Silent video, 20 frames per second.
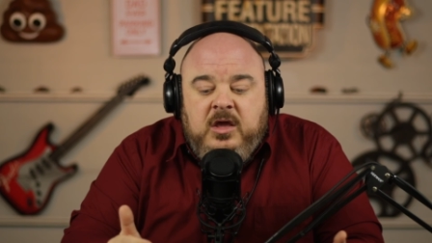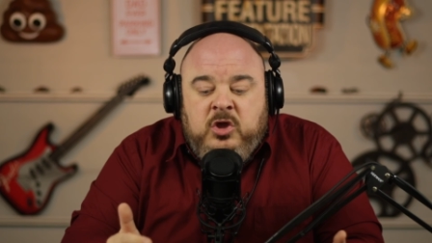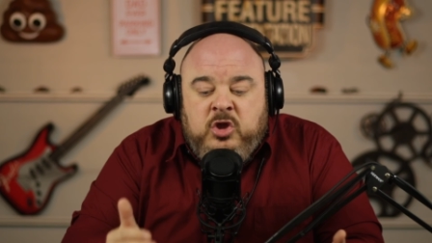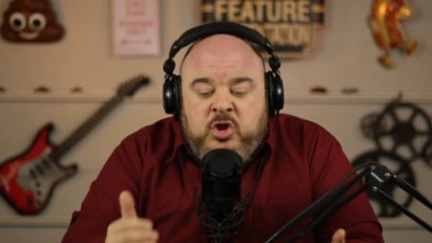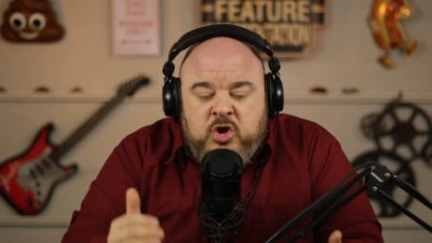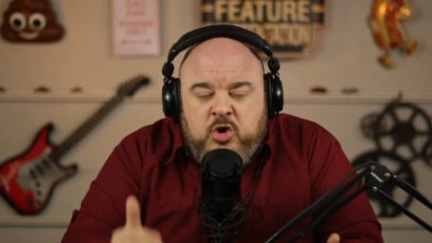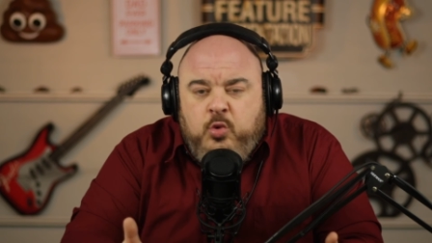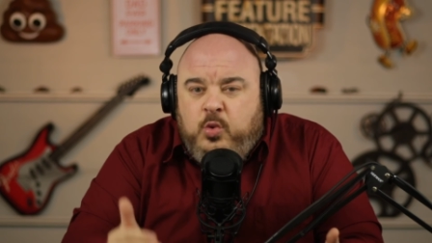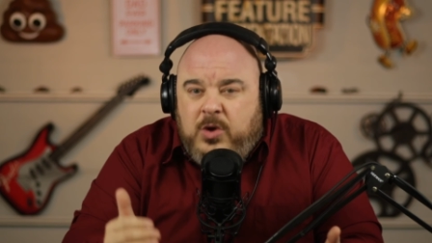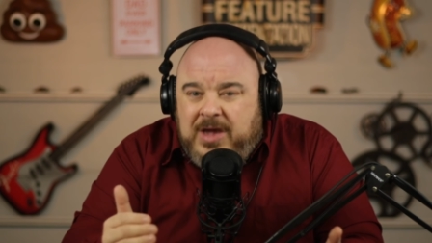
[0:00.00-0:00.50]

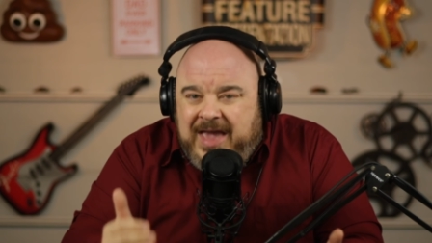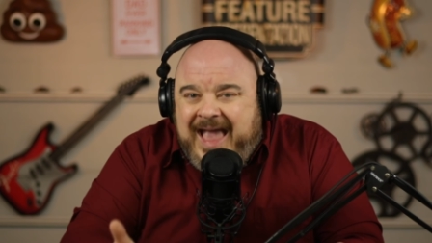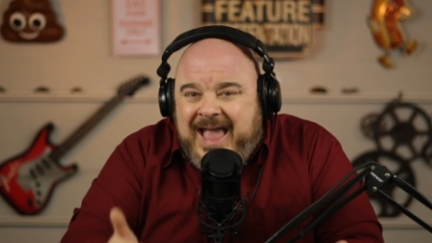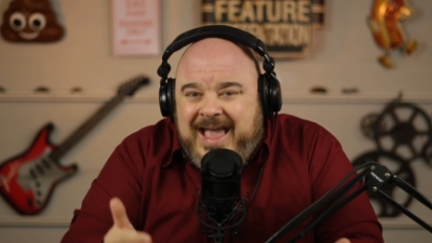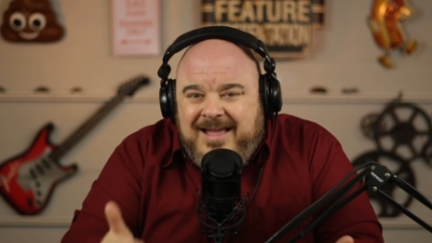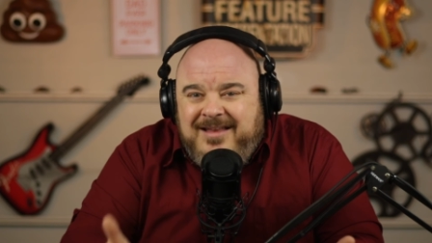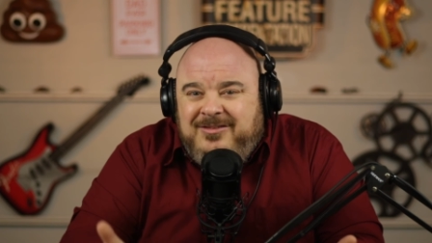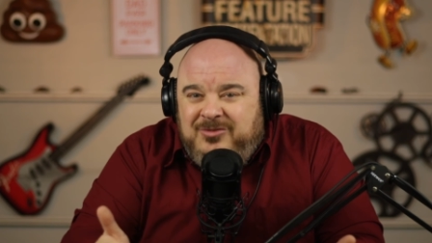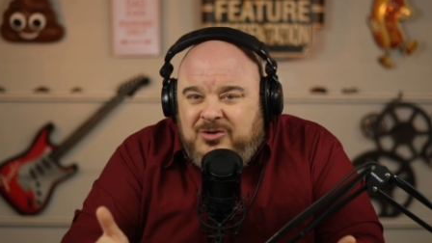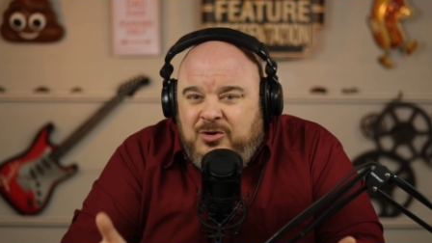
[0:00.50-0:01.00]
you
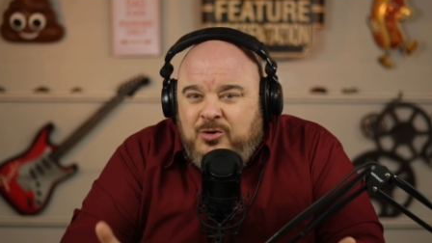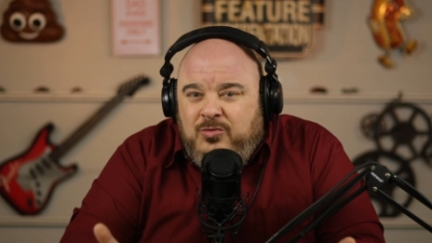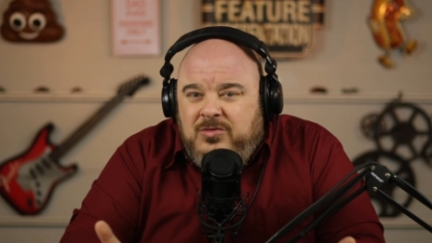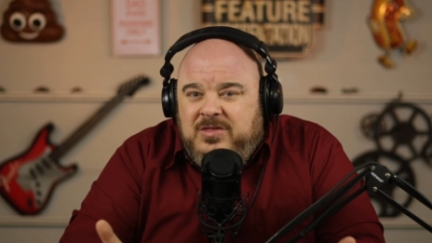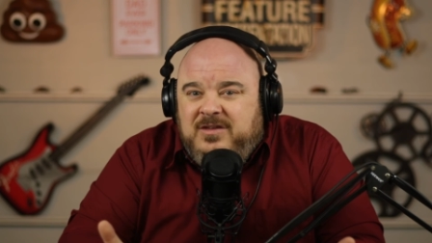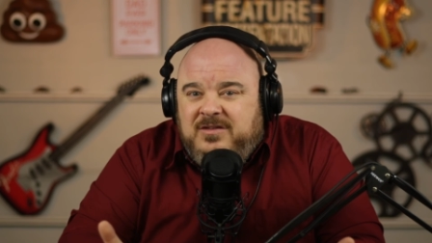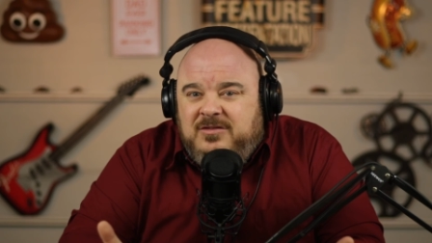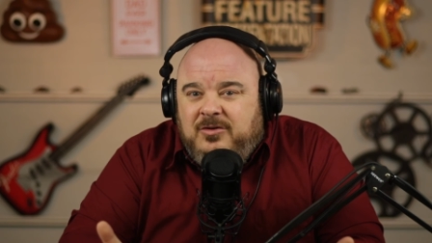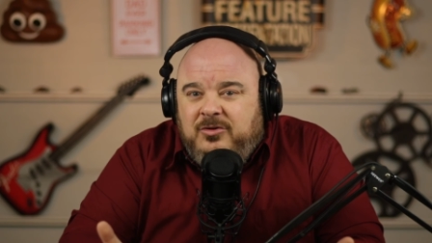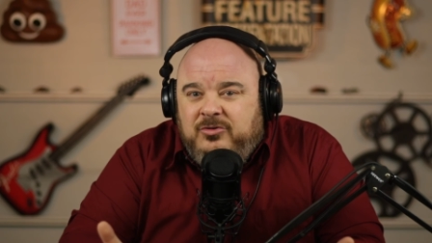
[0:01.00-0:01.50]
can do
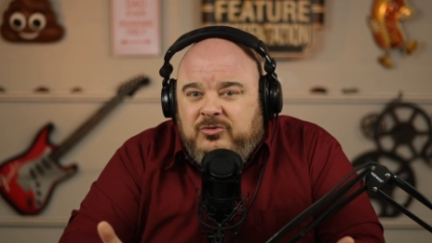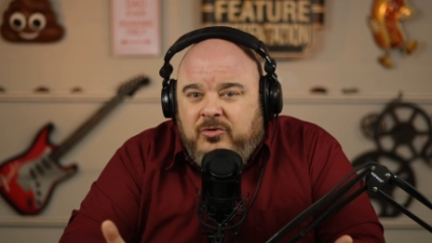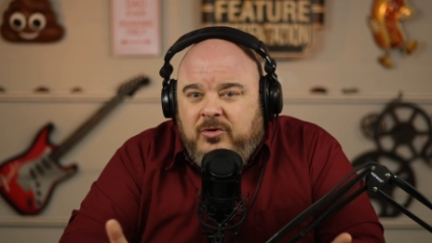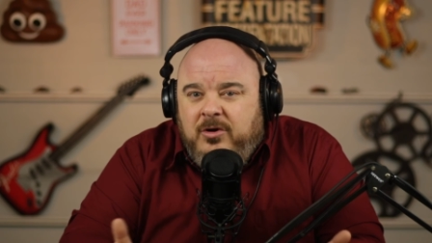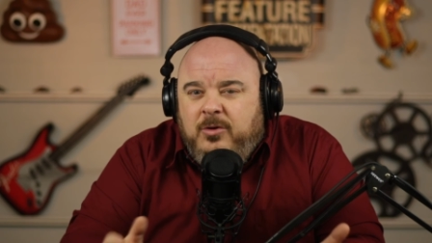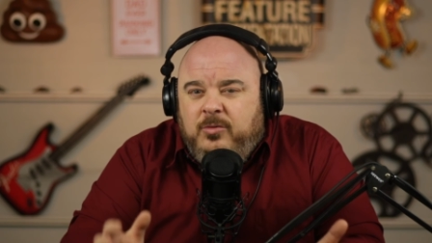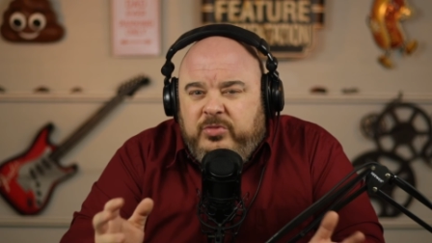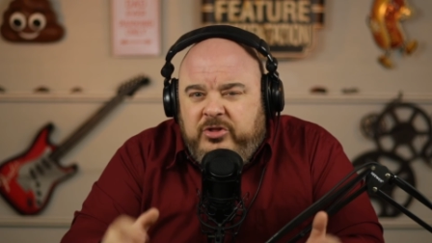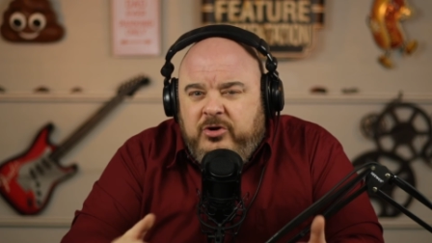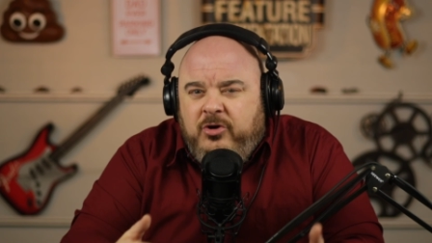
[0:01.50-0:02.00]
this on your own.